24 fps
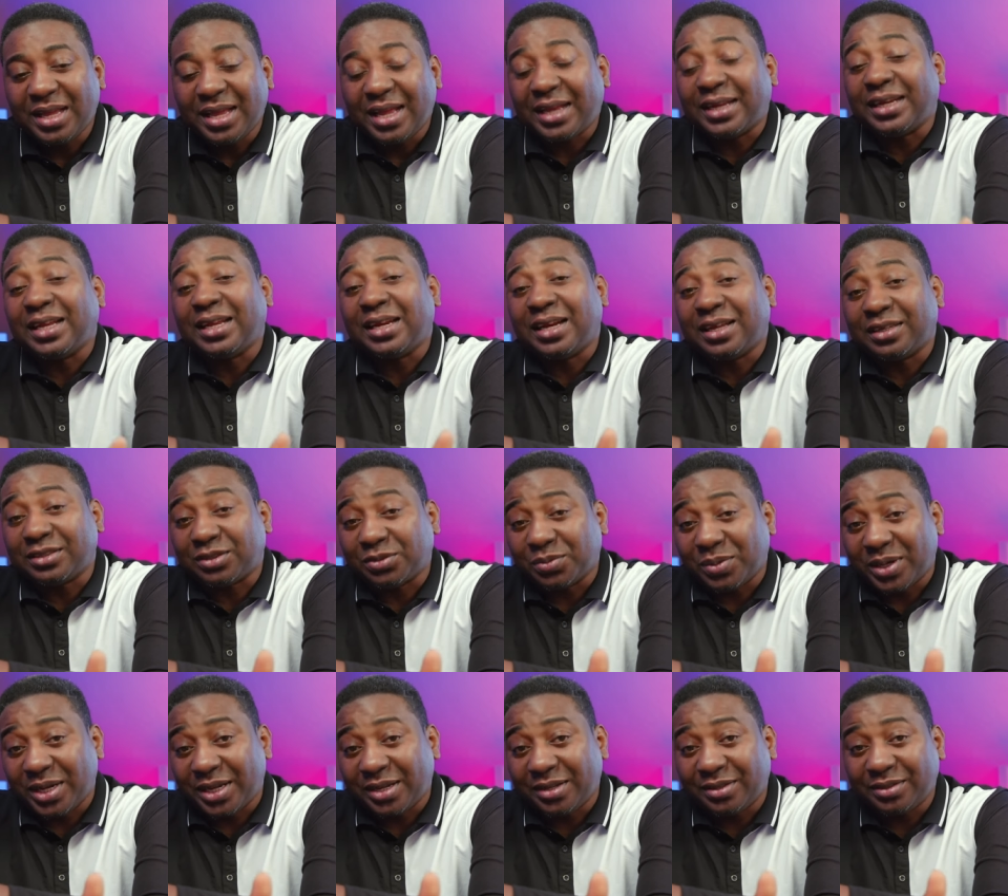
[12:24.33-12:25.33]
And then as
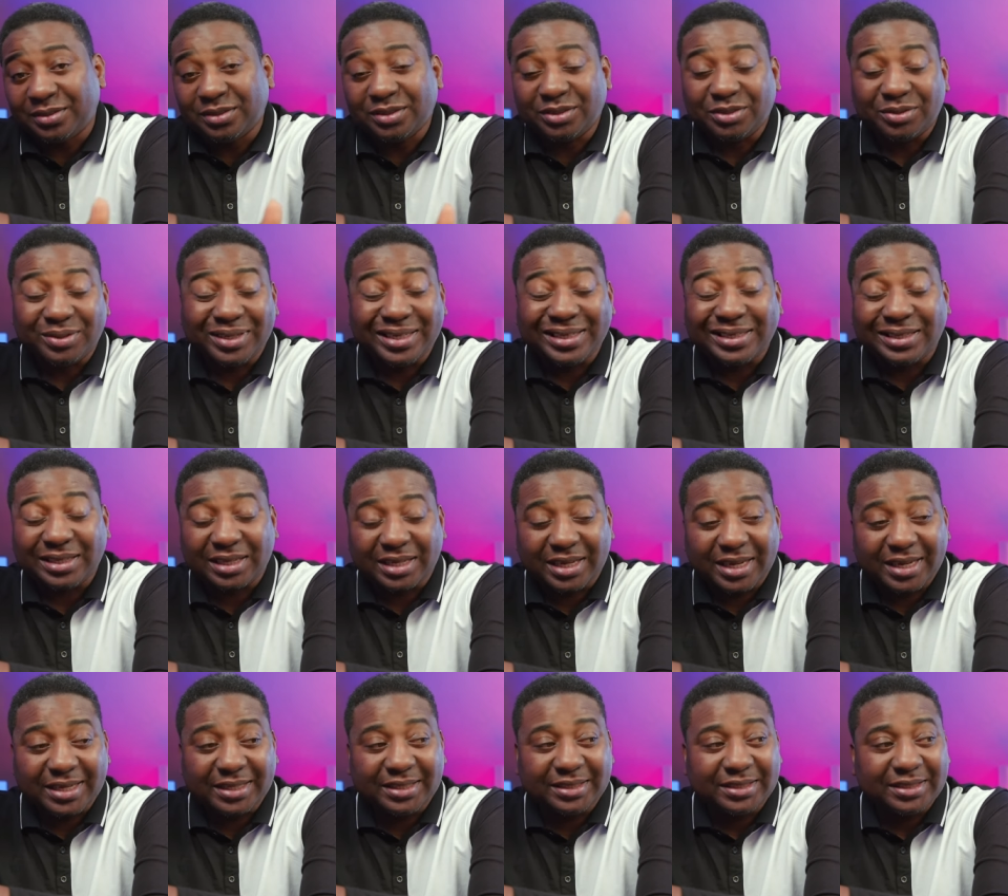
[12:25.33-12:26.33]
well, you
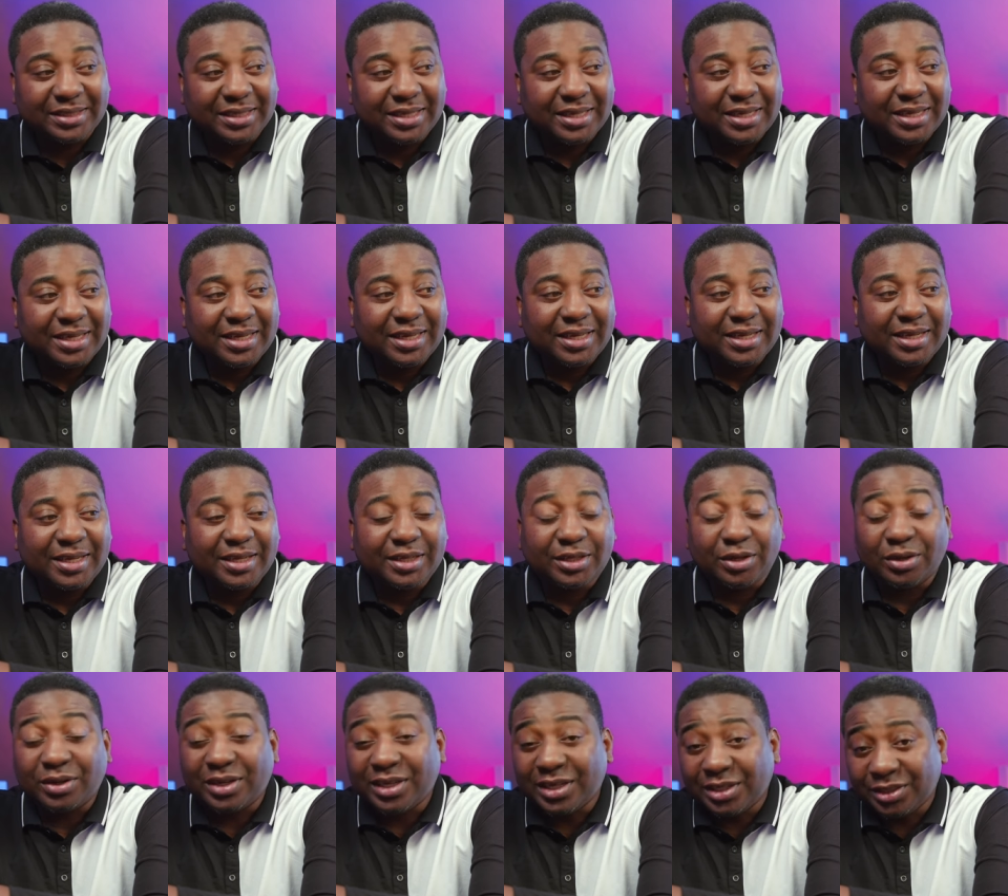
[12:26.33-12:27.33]
indicate
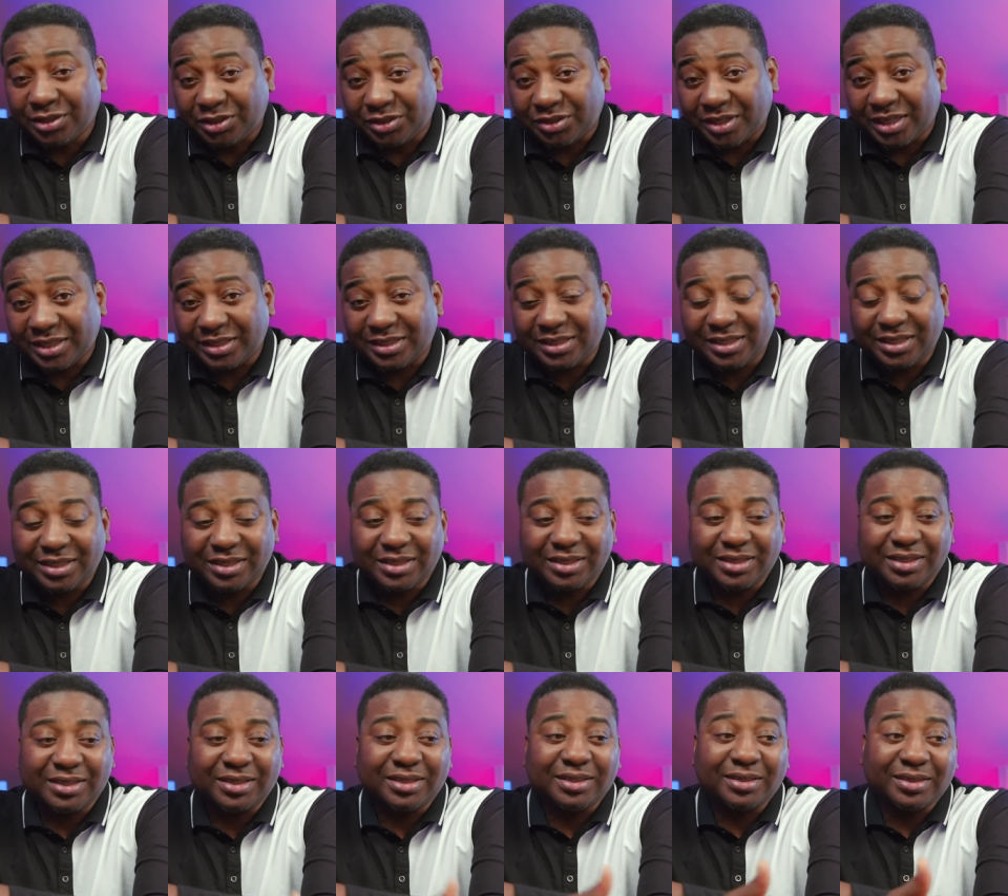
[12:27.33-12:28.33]
your interest
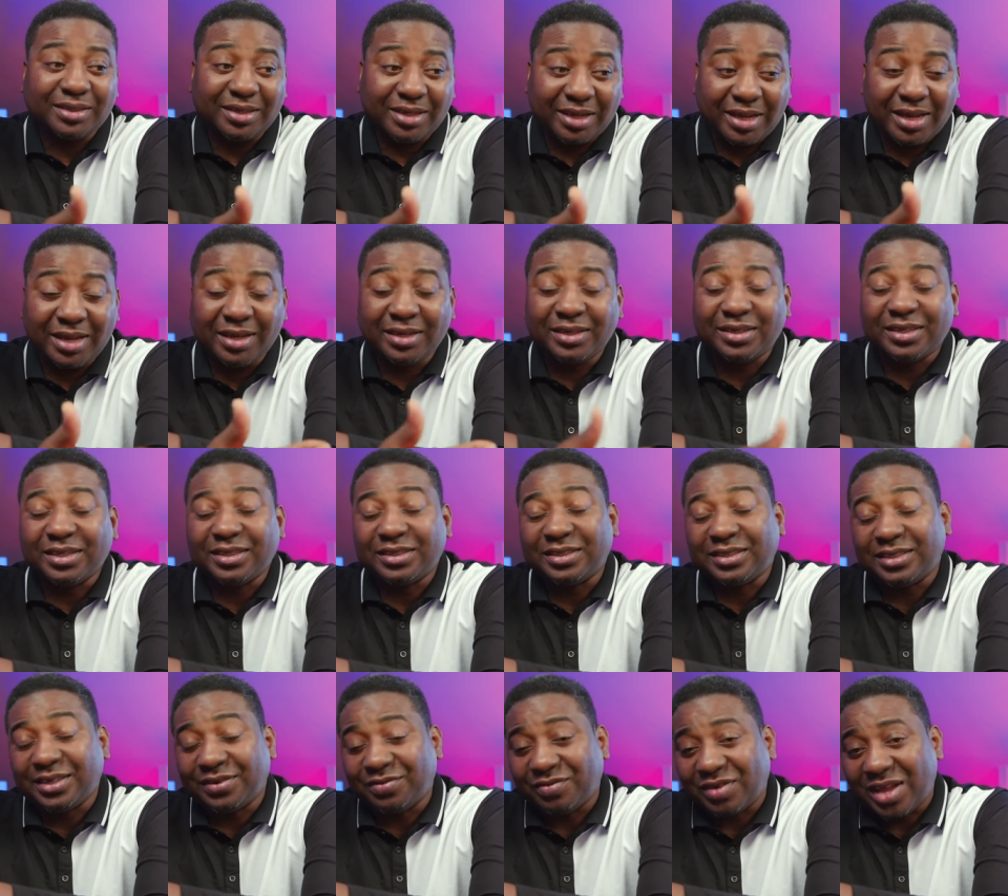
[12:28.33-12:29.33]
in this
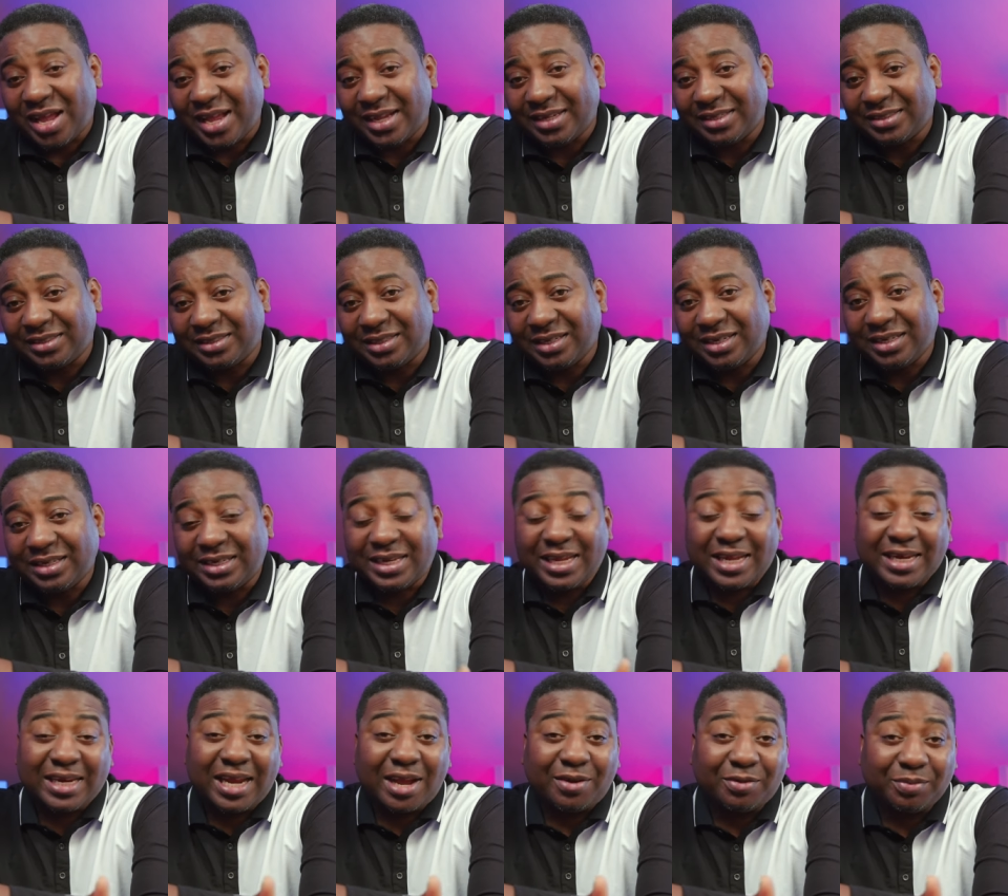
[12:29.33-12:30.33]
device,
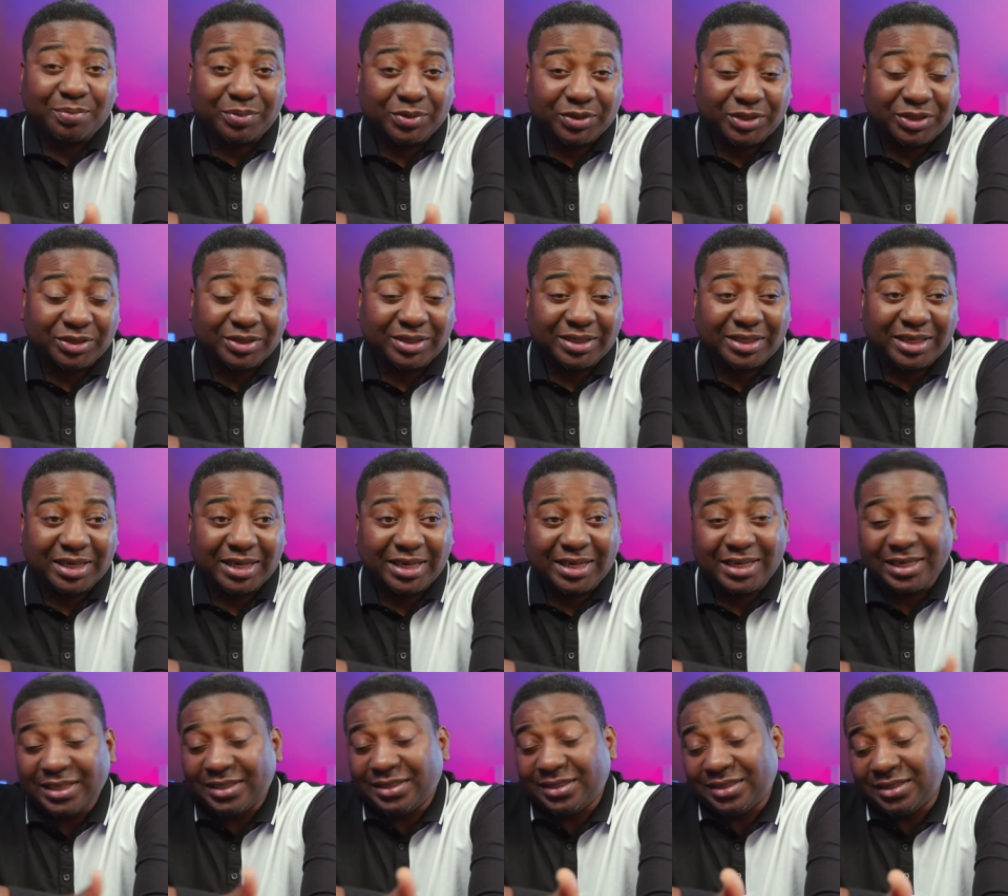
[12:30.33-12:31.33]
then I will put you in the
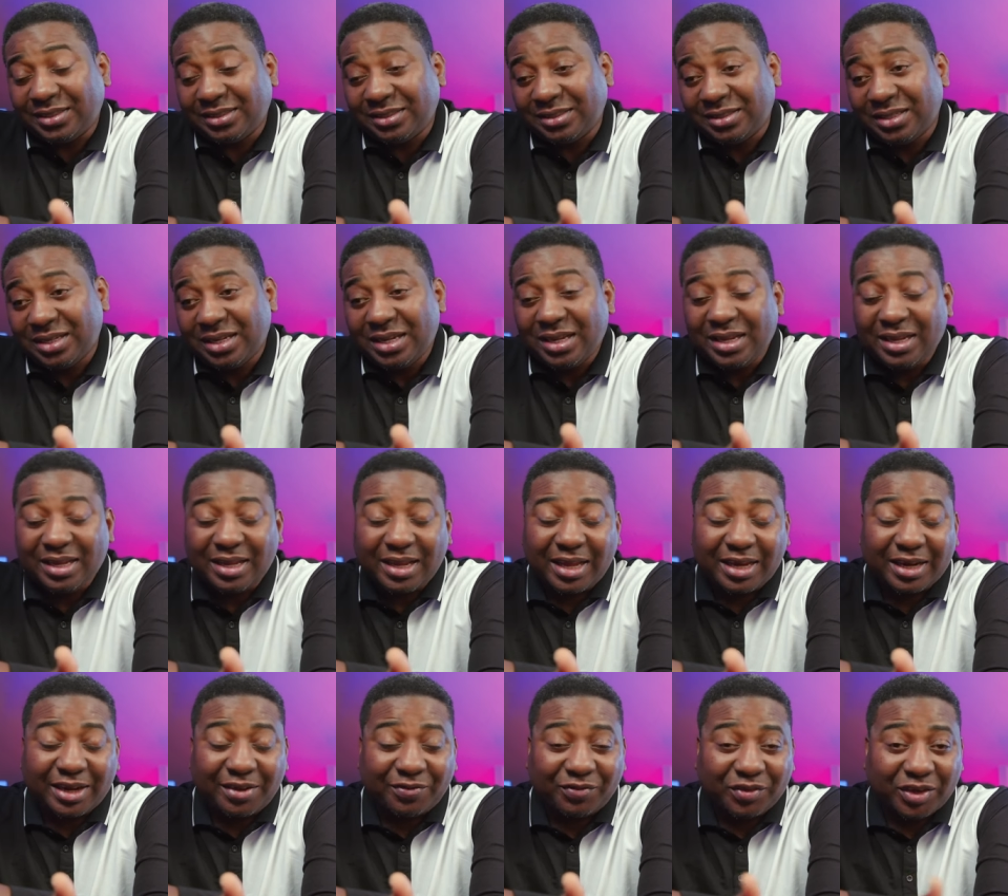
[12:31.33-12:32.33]
list.
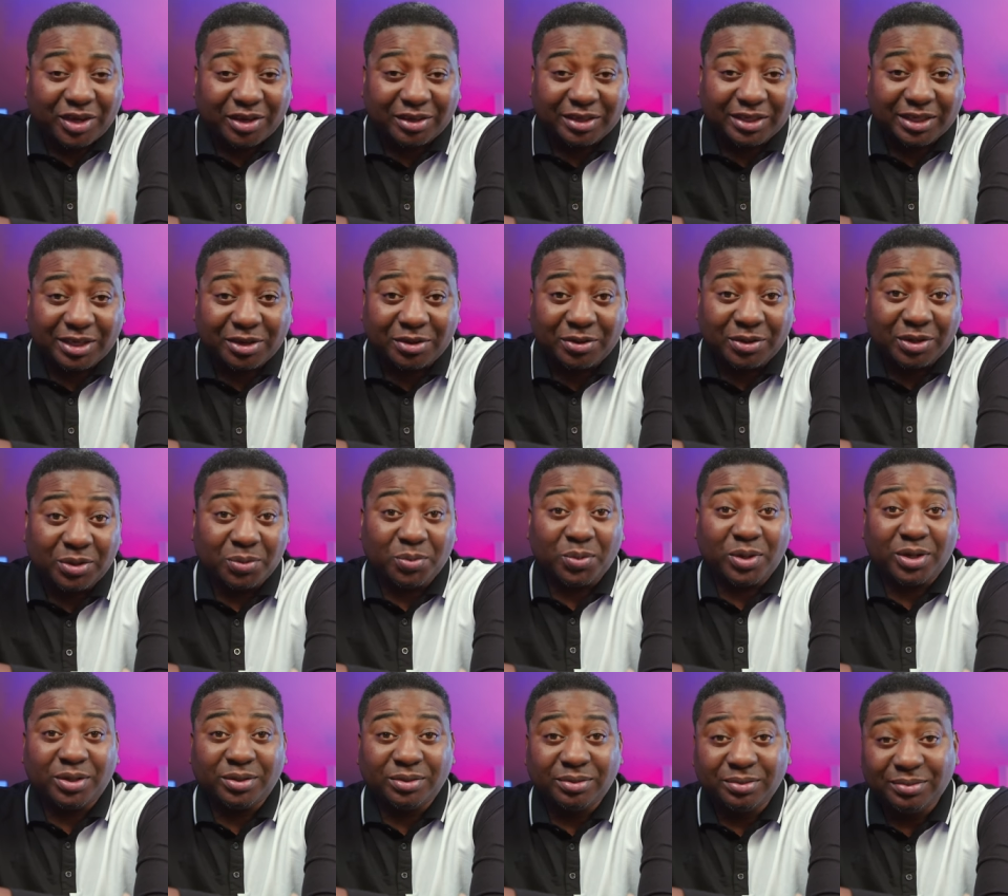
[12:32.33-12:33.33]
And if you're the only
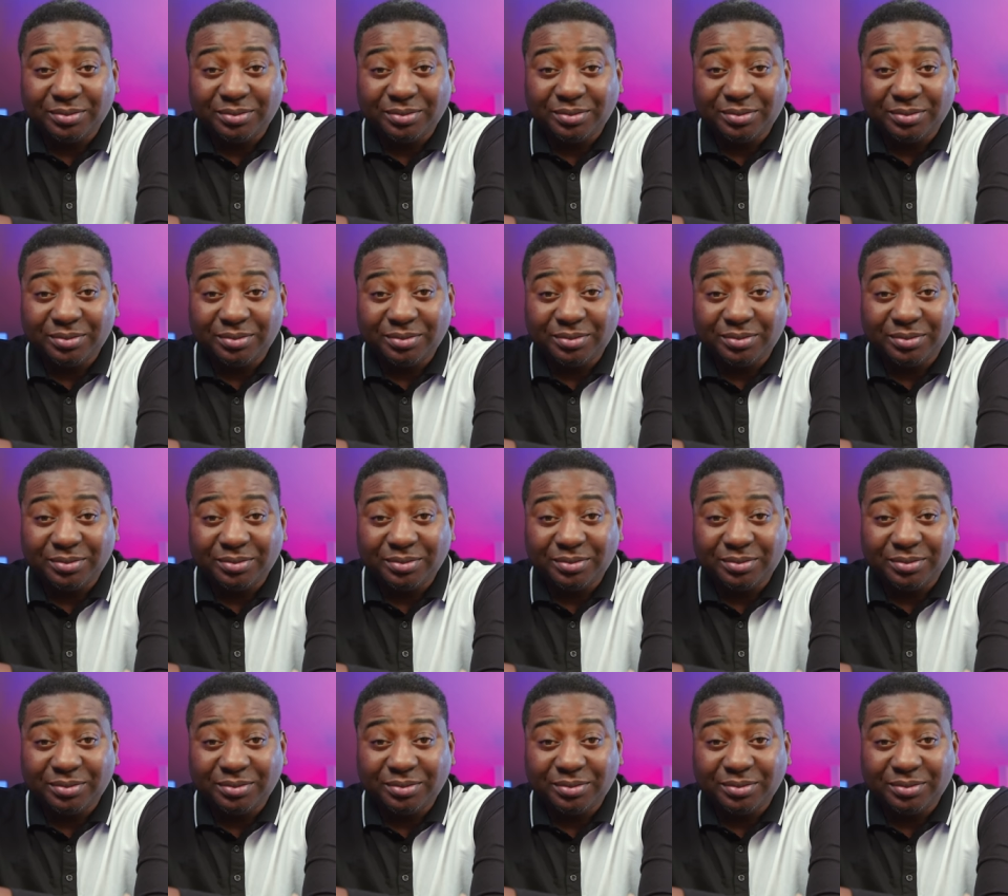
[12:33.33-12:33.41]
one,